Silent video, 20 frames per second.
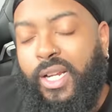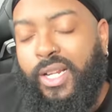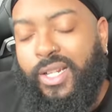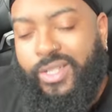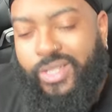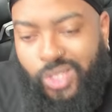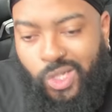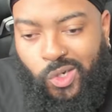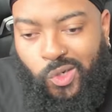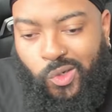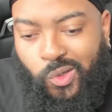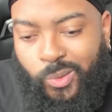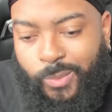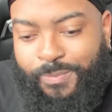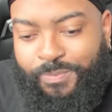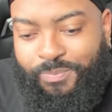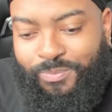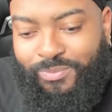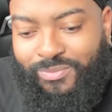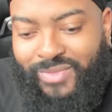So
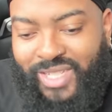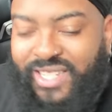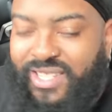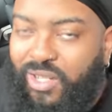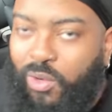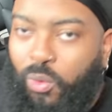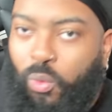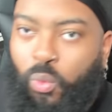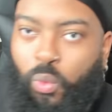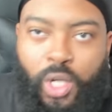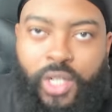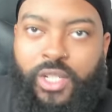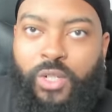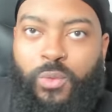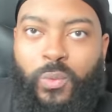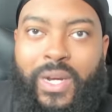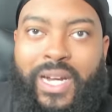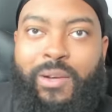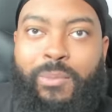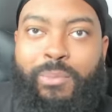it's a
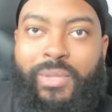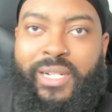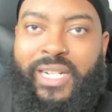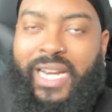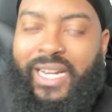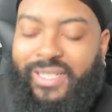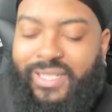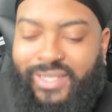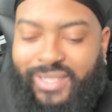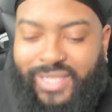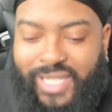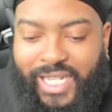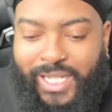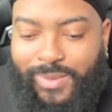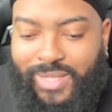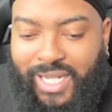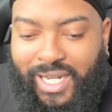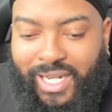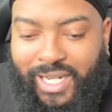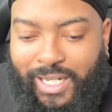workaround, but at the same
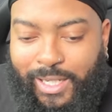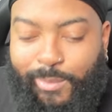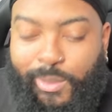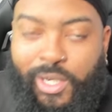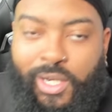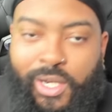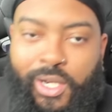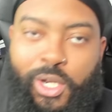time,